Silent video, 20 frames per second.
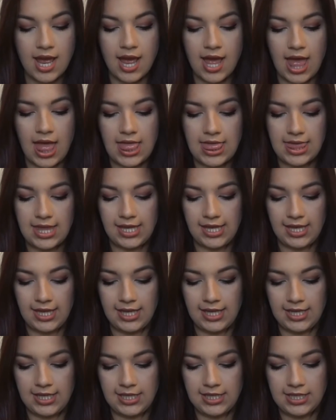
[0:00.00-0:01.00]
And
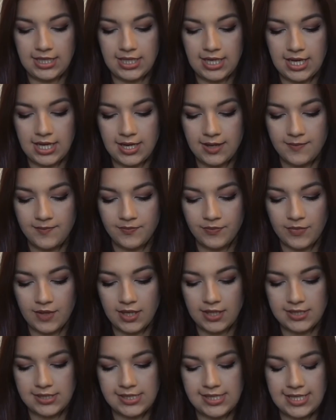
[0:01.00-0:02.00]
then
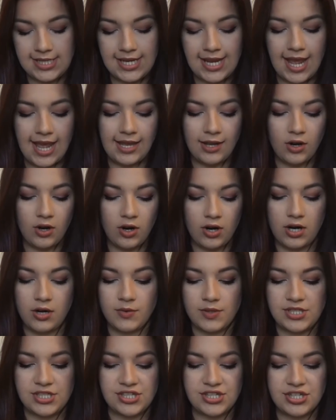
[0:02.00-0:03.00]
D.R.A.,
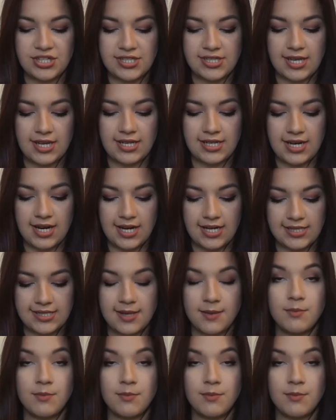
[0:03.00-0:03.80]
which is just a nice